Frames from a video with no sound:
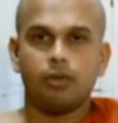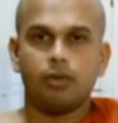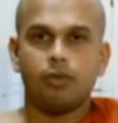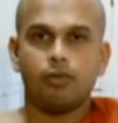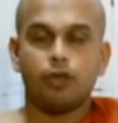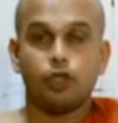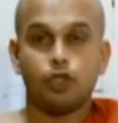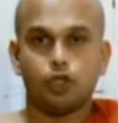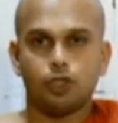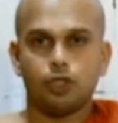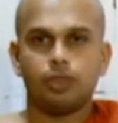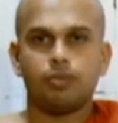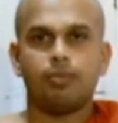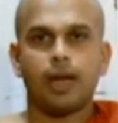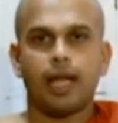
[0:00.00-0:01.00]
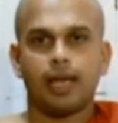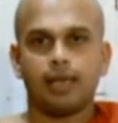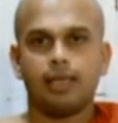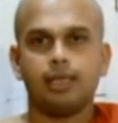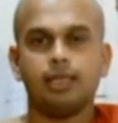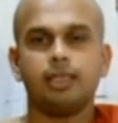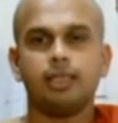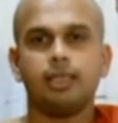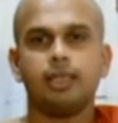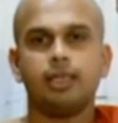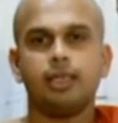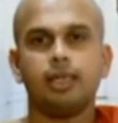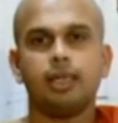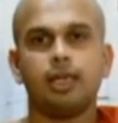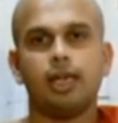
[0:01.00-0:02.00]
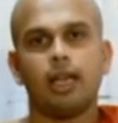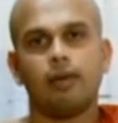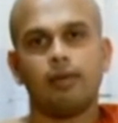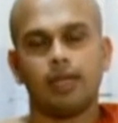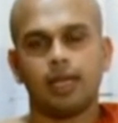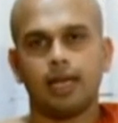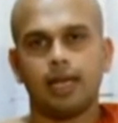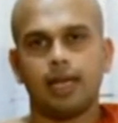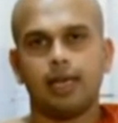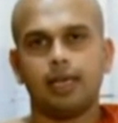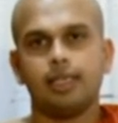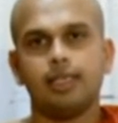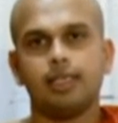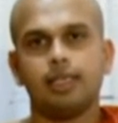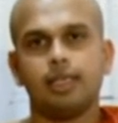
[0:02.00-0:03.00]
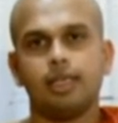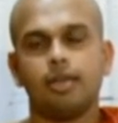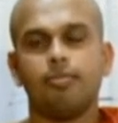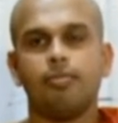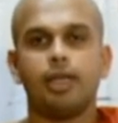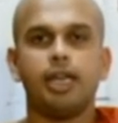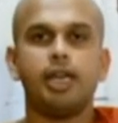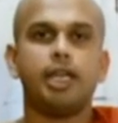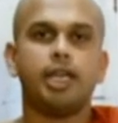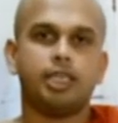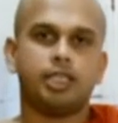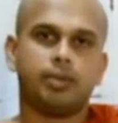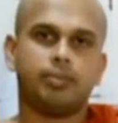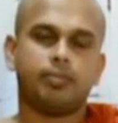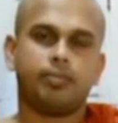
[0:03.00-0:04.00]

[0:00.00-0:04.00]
We should practice loving kindness meditation.